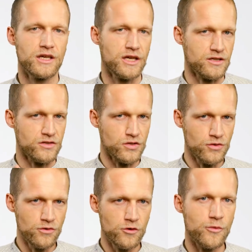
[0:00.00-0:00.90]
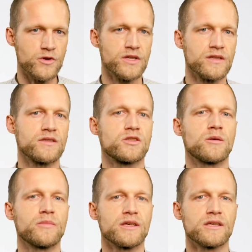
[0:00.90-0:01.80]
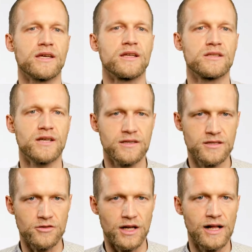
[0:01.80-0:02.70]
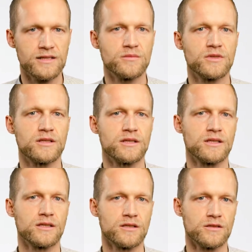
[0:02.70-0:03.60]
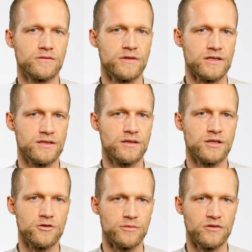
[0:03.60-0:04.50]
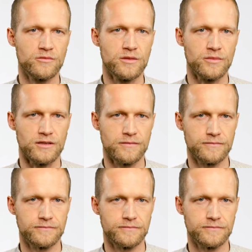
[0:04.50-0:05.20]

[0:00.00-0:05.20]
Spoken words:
It is you who presents the topic and intends to ultimately convince a group of people.